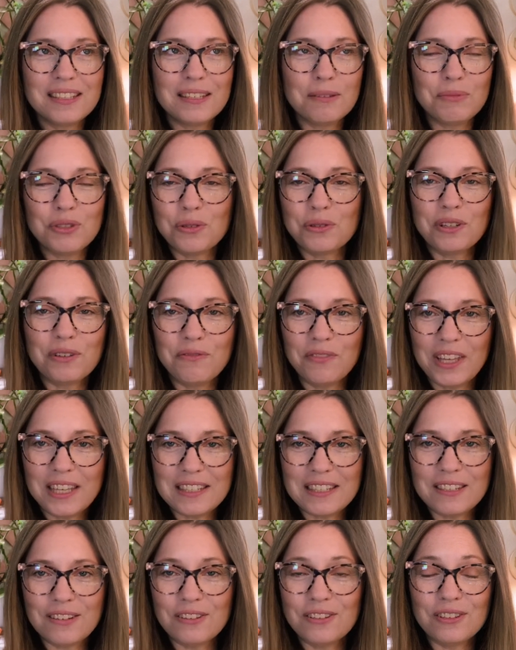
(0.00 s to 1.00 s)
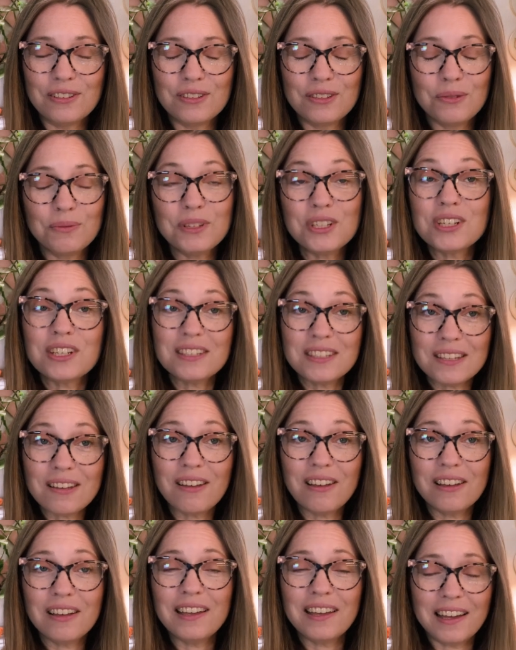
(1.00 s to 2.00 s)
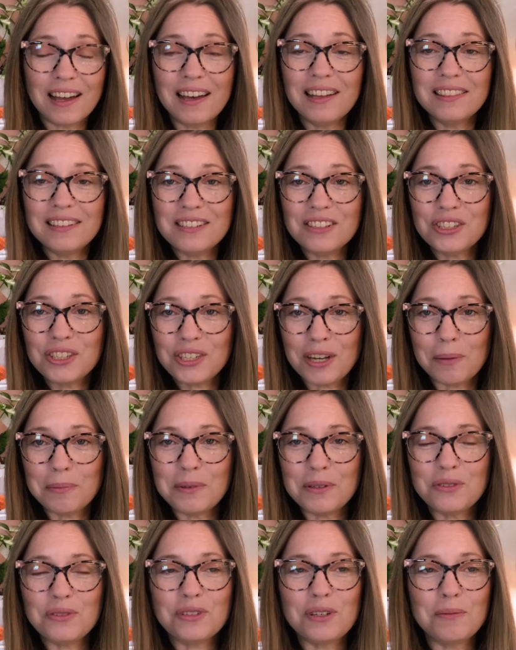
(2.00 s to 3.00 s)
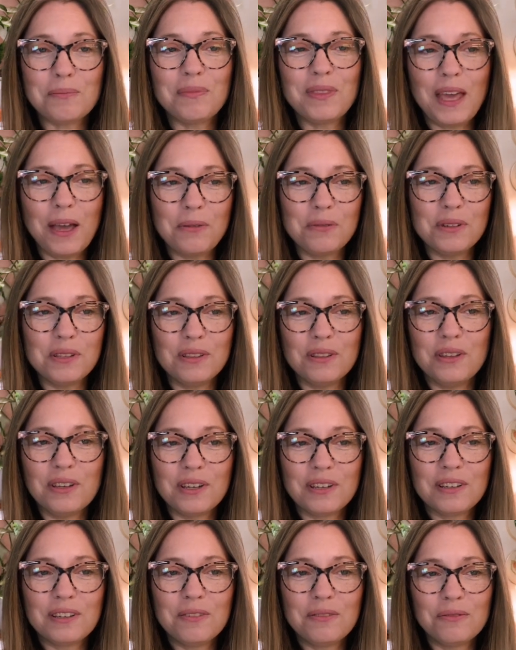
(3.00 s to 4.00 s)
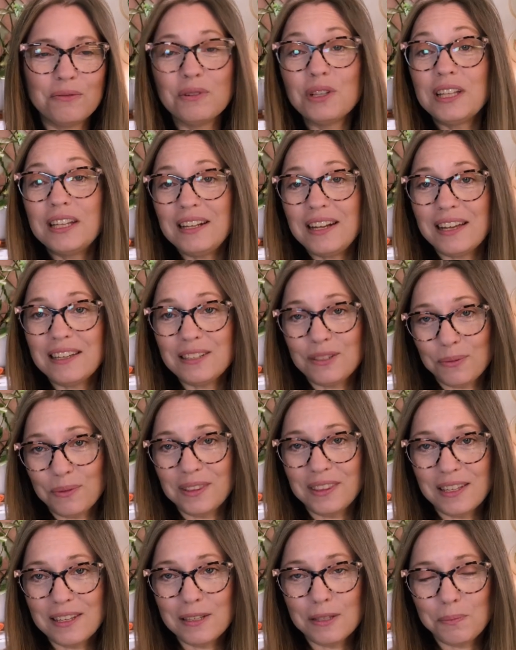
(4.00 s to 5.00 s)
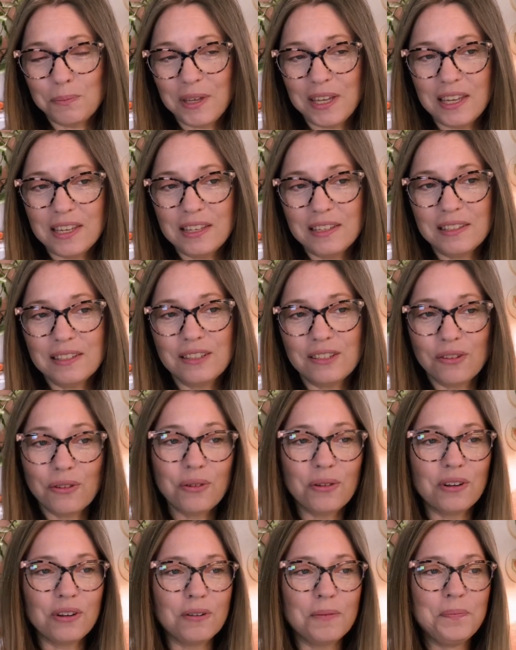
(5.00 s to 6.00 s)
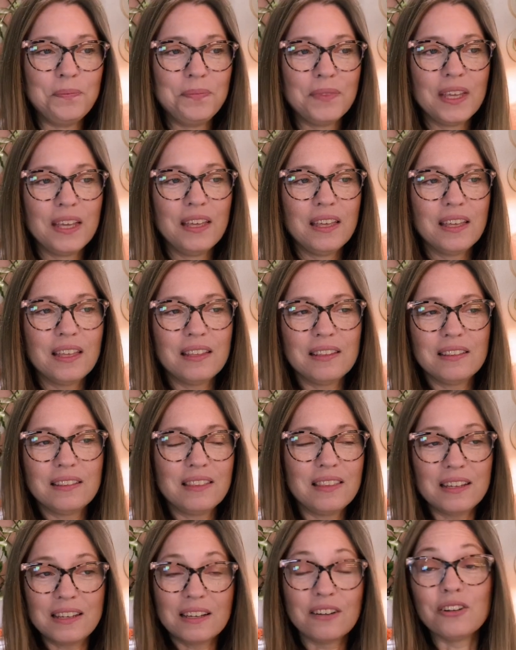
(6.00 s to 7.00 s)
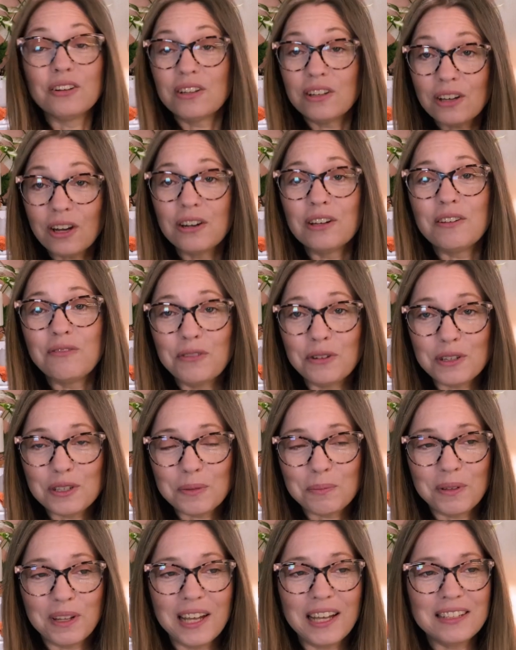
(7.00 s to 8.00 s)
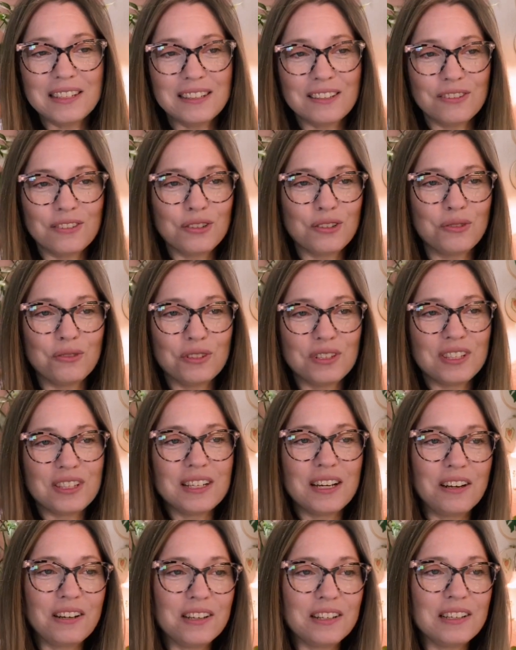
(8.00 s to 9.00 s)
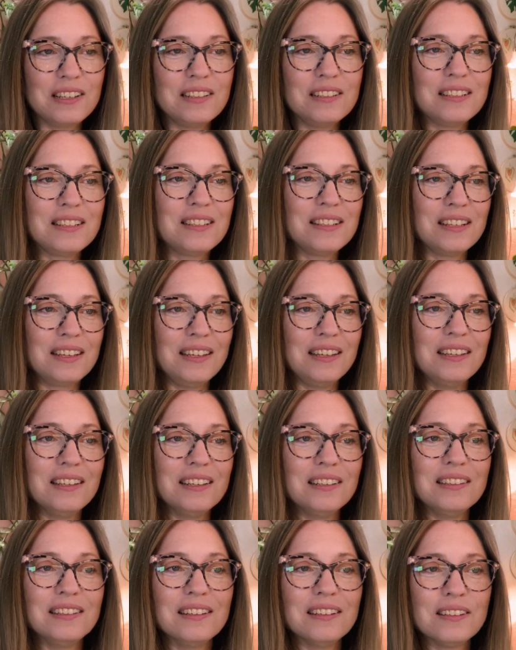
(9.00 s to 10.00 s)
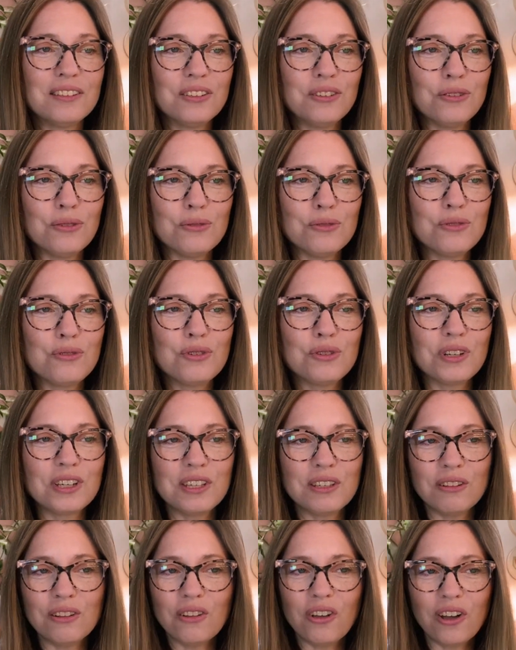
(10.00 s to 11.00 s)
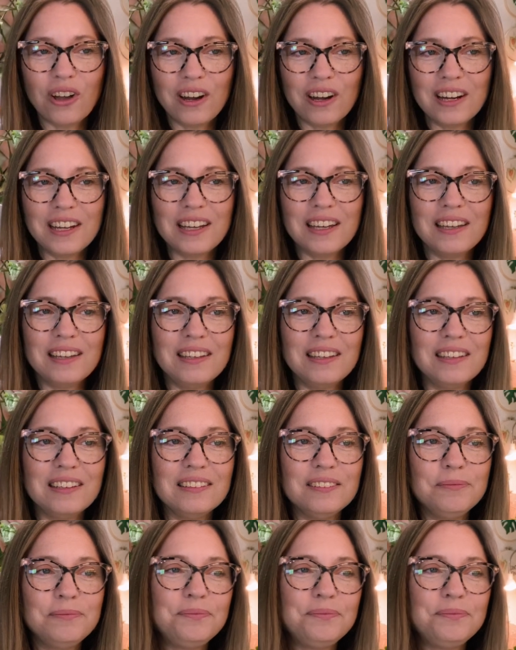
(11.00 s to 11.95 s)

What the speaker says: sort of vessels, which I saw on this shopping trip that would look really nice with these pings, or the carnivorous plants. There's Droseras and Utricularia.